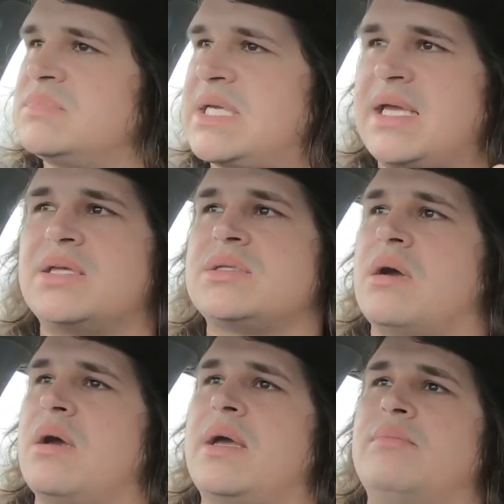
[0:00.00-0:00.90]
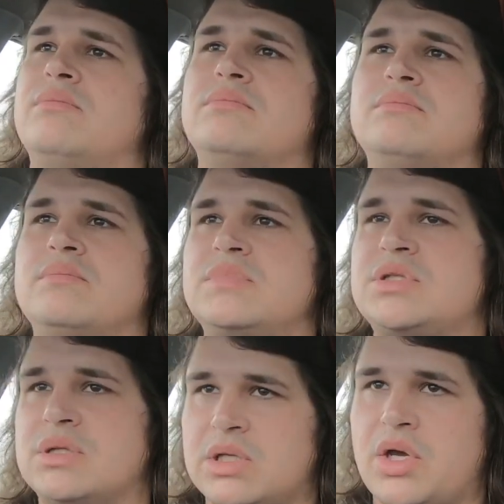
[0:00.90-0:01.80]
take your time
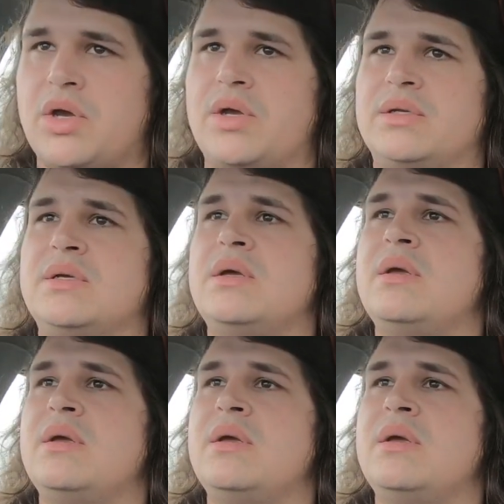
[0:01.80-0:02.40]
to learn,